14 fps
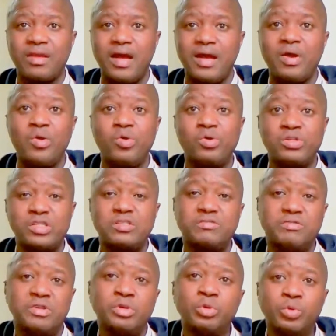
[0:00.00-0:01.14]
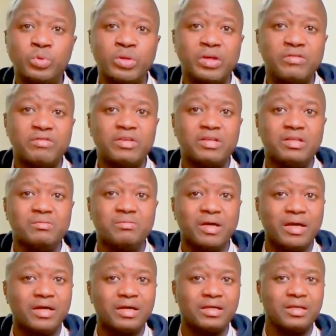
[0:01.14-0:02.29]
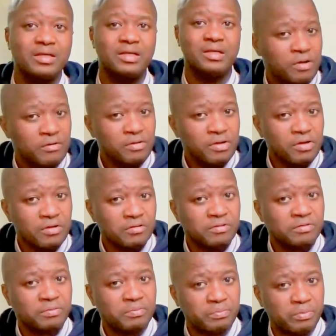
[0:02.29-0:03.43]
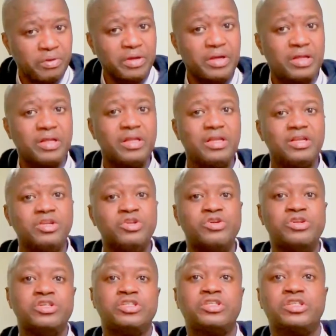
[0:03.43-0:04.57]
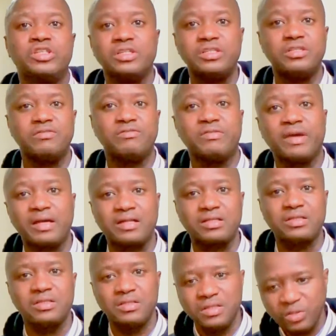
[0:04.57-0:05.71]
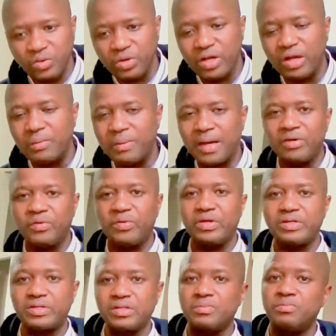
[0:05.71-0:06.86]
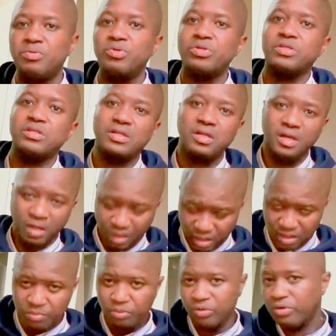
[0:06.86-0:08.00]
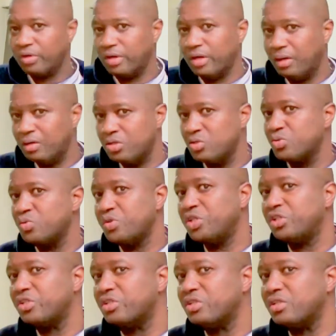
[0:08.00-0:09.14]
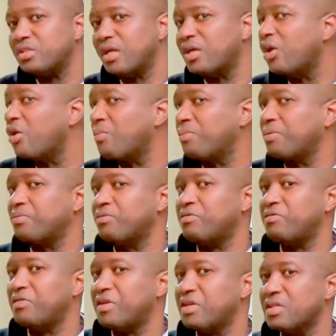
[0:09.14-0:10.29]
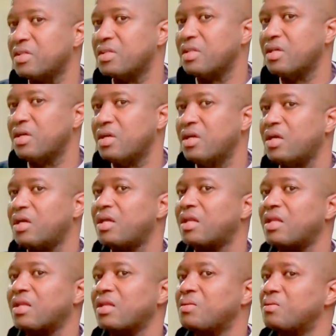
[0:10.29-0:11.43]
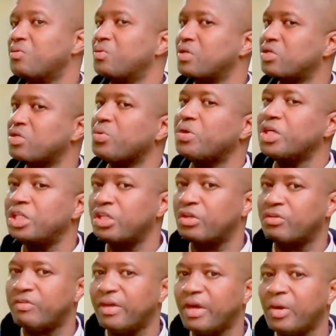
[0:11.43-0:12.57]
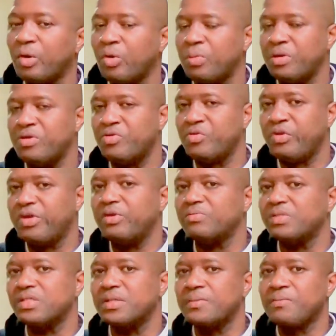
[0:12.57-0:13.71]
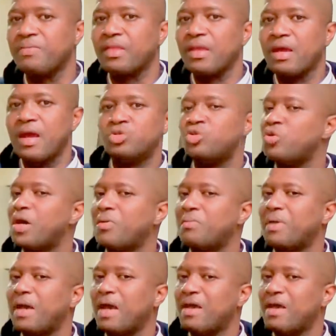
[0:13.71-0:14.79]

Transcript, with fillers: I hold this view even in my purview of bringing in a new initiative that could help address post Ebola situations that young people face in restoration of their hope and dreams. Throughout my